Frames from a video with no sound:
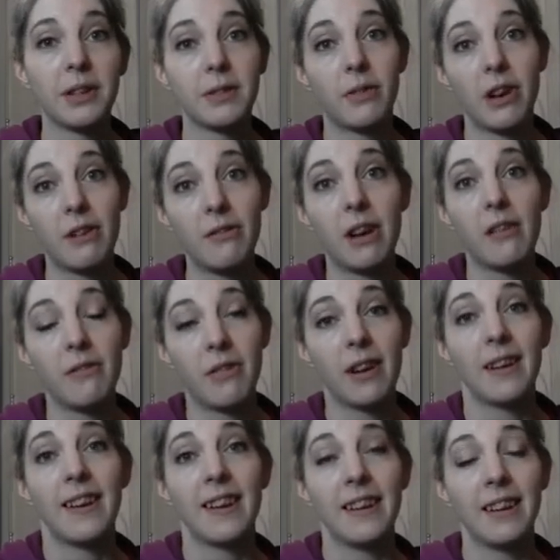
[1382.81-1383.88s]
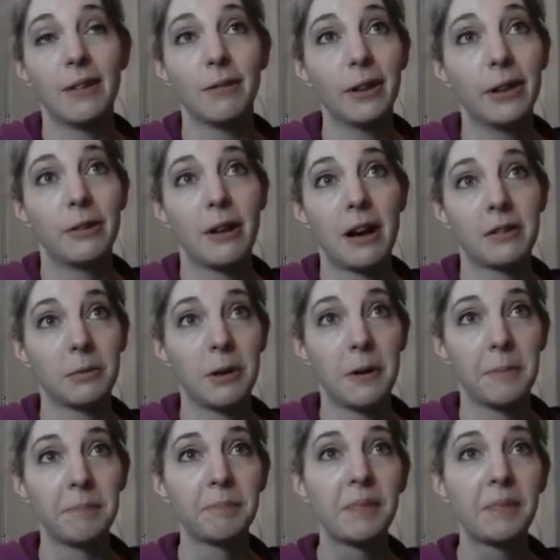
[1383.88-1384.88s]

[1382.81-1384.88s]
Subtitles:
very, very funny. It really cracks me up.